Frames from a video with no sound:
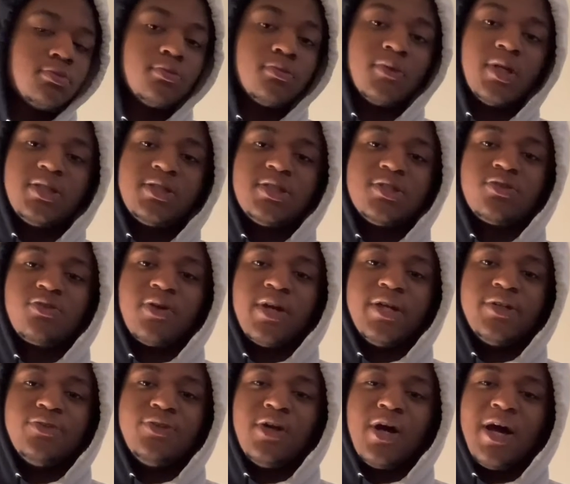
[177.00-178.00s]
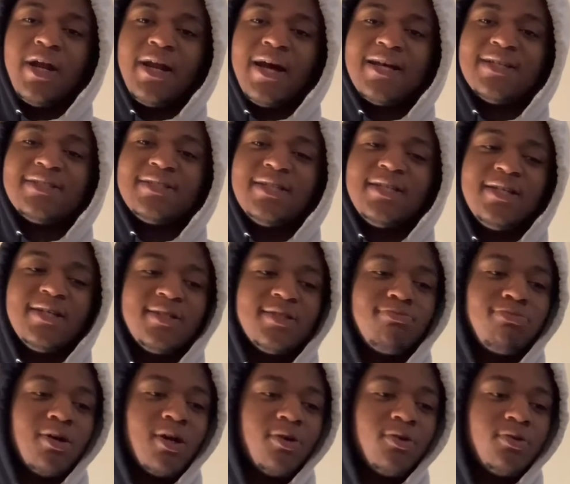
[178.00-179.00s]
This is great. Do y'all not see this,
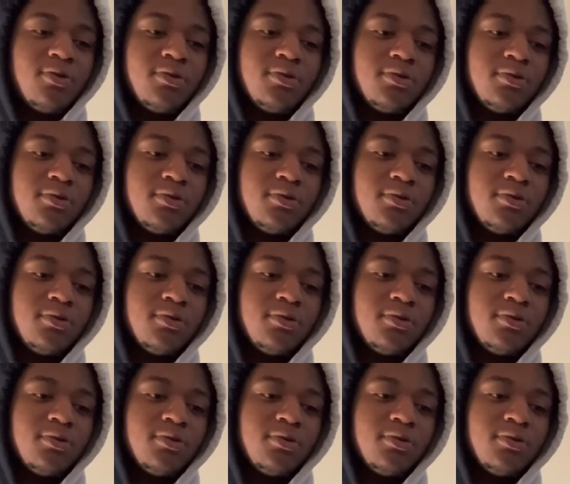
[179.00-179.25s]
bro?